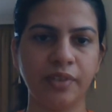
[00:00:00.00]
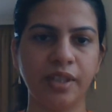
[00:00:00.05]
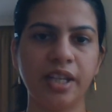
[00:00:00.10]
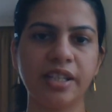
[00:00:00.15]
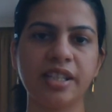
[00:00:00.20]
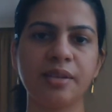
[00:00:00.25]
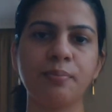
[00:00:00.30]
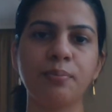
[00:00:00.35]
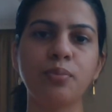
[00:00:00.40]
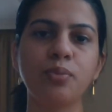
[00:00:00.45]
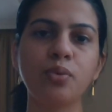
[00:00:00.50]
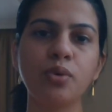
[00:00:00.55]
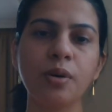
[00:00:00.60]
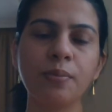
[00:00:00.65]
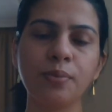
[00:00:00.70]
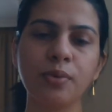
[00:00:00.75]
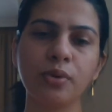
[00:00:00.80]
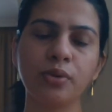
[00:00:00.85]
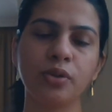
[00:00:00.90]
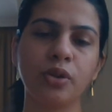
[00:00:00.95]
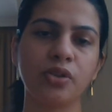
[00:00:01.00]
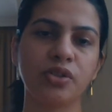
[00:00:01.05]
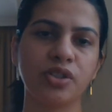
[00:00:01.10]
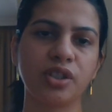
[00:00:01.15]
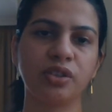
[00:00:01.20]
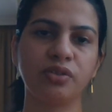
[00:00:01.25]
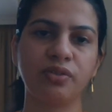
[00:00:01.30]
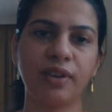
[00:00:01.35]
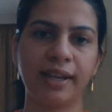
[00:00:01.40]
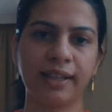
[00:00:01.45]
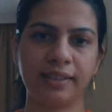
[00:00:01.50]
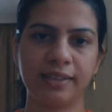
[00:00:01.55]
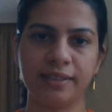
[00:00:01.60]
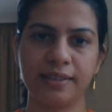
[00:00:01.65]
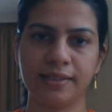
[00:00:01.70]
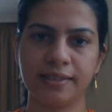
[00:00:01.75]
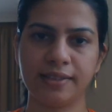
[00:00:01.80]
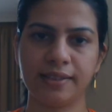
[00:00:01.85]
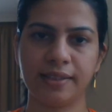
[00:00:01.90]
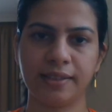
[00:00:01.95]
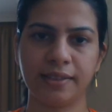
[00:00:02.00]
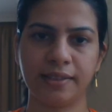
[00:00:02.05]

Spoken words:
There's some poor prognostic factors.